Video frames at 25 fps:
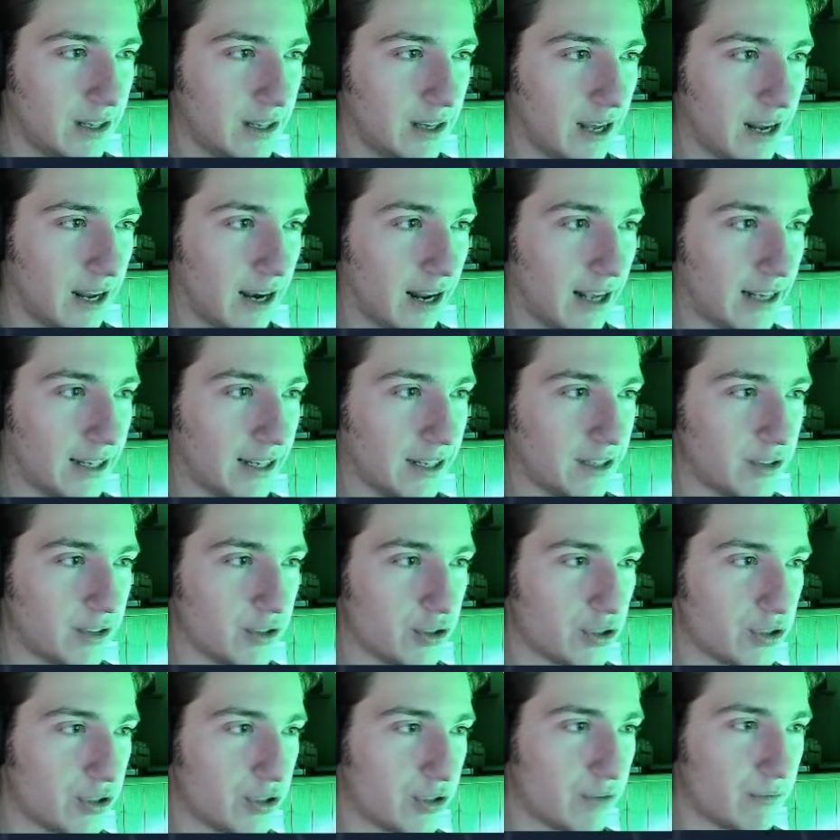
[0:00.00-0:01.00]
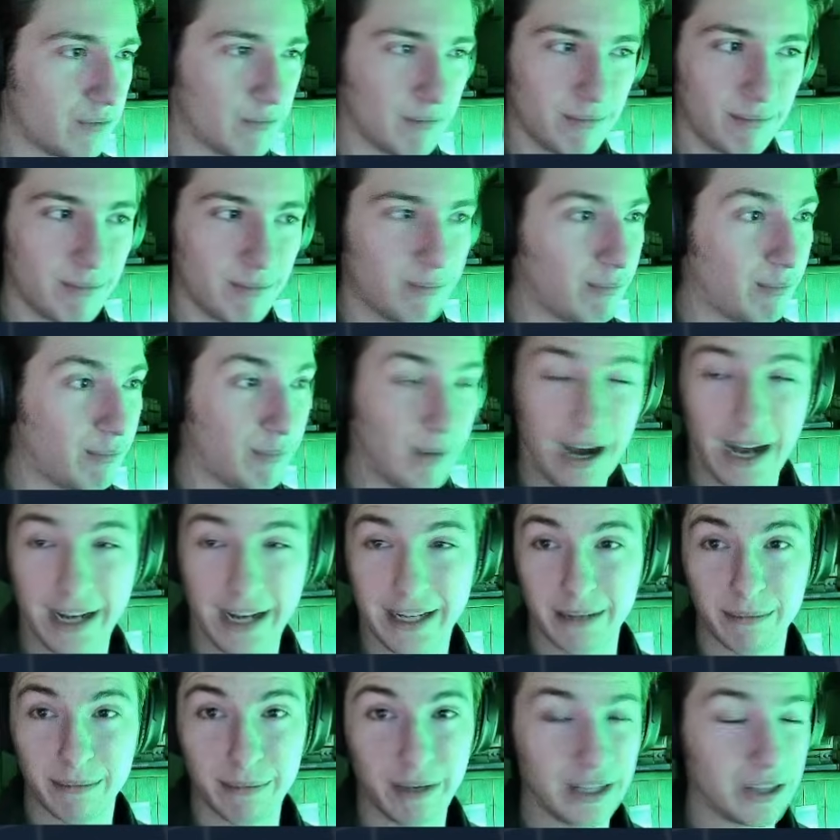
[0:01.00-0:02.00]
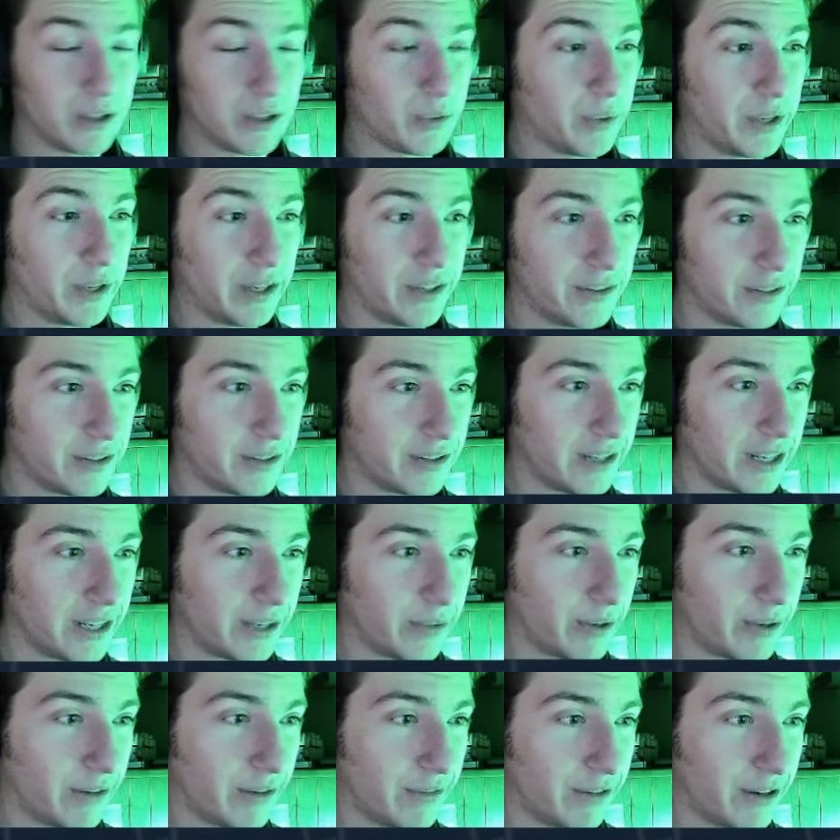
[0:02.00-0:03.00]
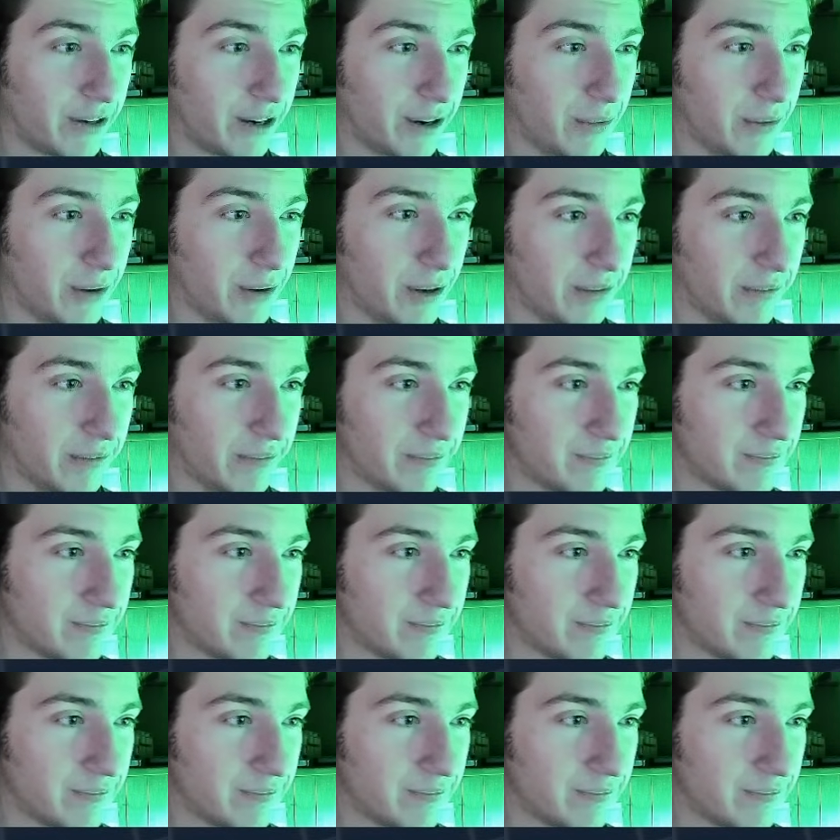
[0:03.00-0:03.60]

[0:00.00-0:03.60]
and I can make the wing look like whatever I want.